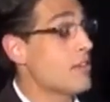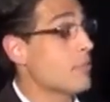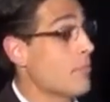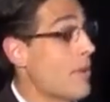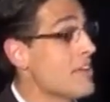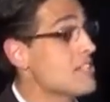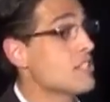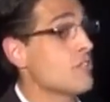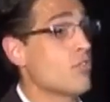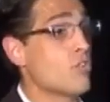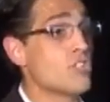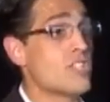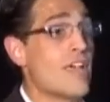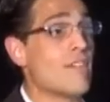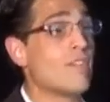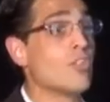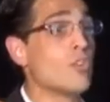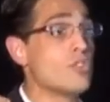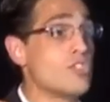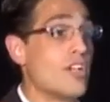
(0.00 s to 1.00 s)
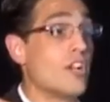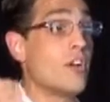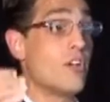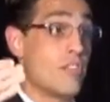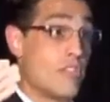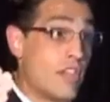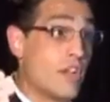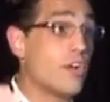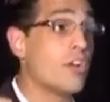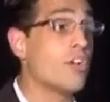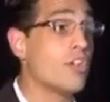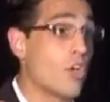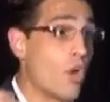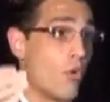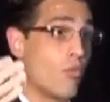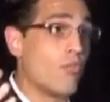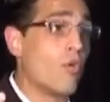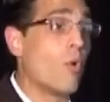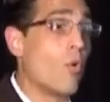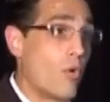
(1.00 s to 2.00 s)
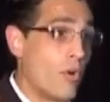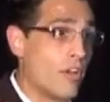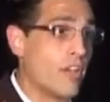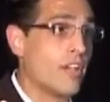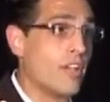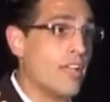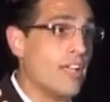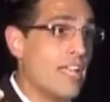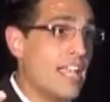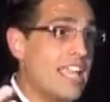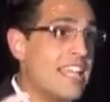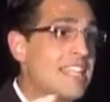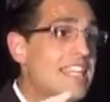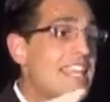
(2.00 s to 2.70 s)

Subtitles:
basically for his evolutionary theory to go forward. He